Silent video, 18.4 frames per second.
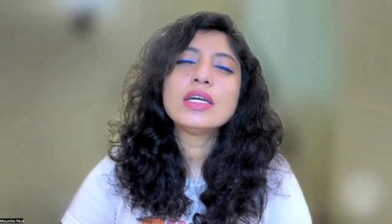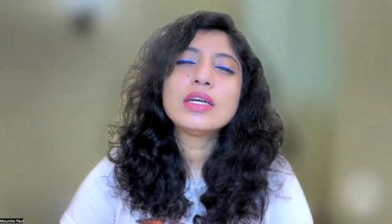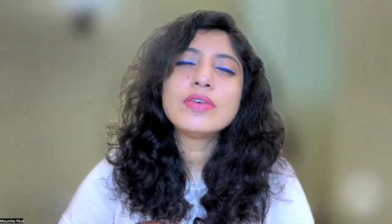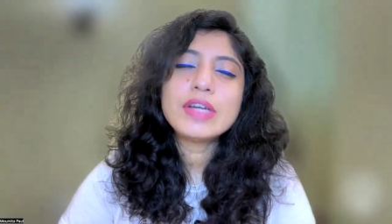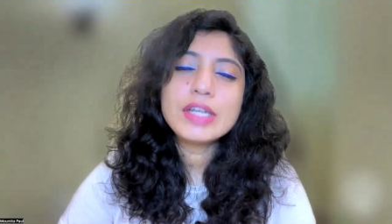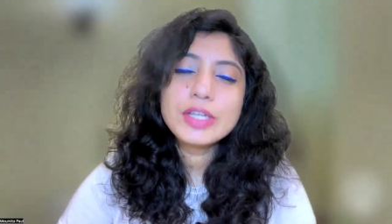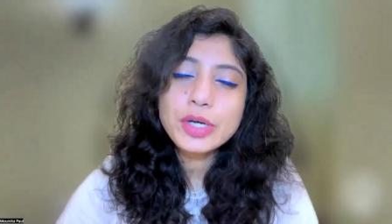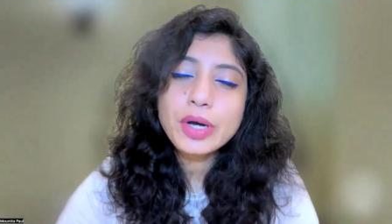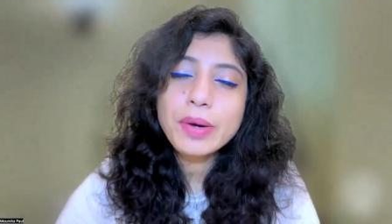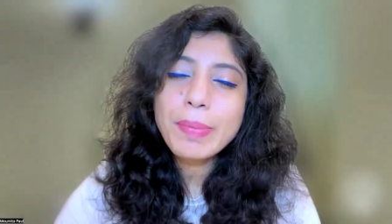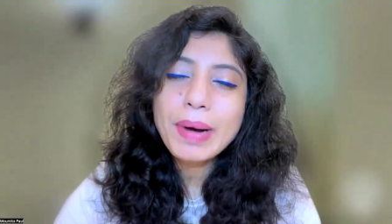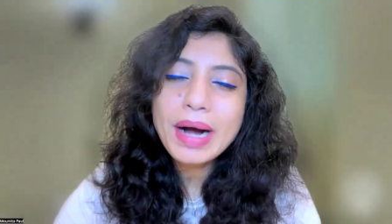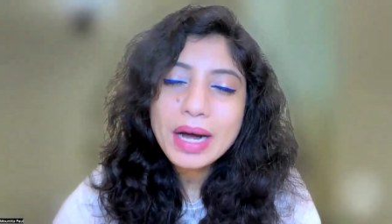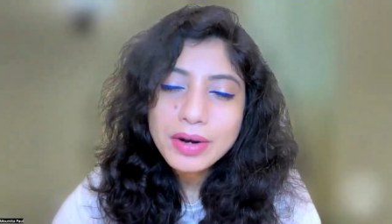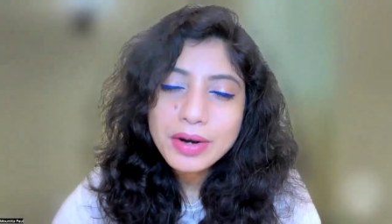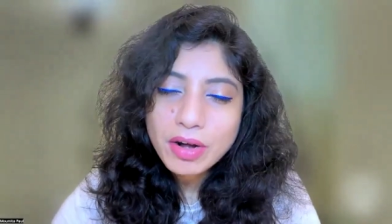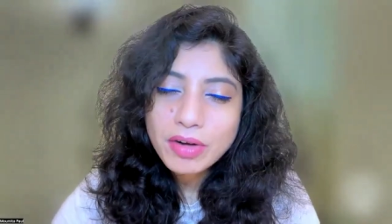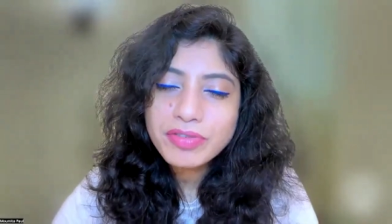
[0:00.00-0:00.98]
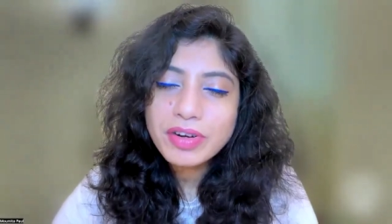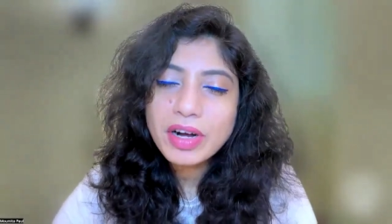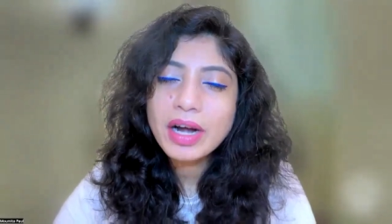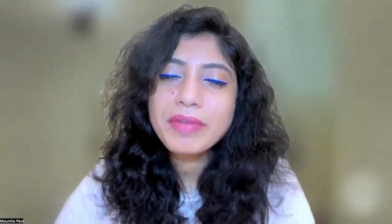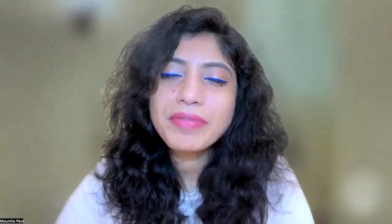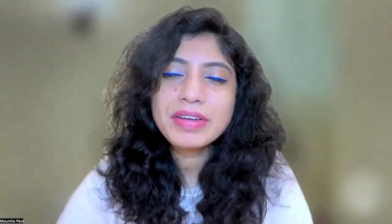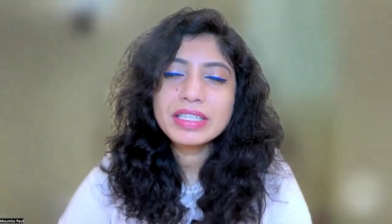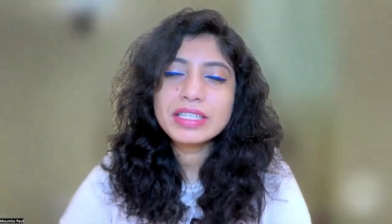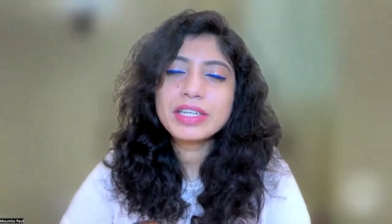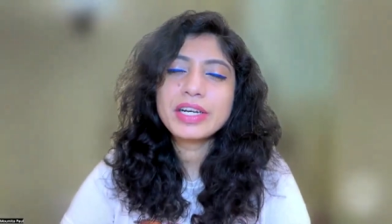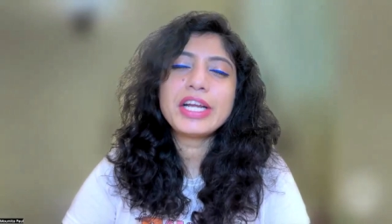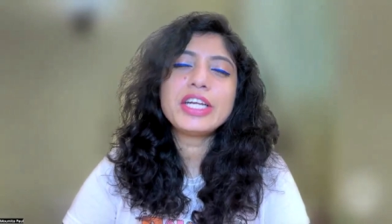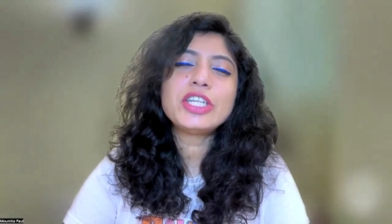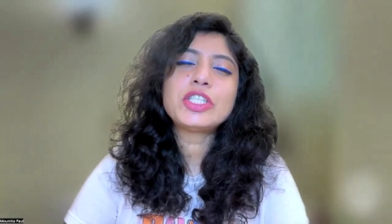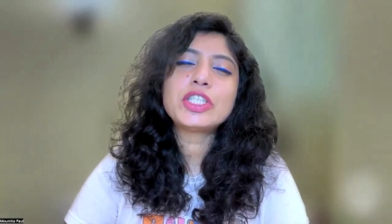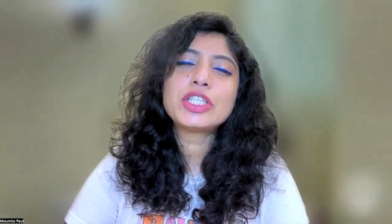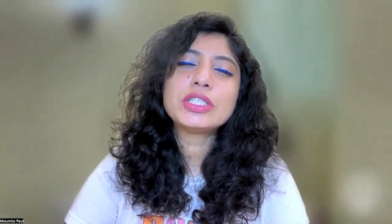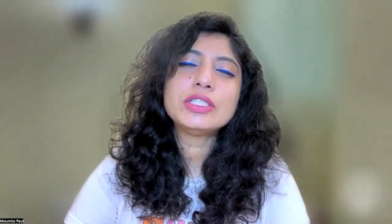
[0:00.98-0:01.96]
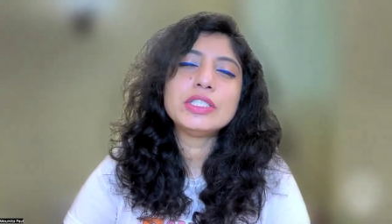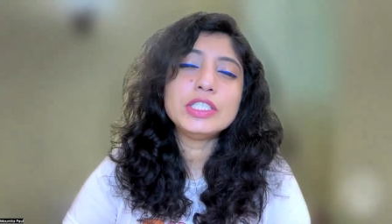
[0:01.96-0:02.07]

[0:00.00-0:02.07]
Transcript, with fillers: when you are part of our federation,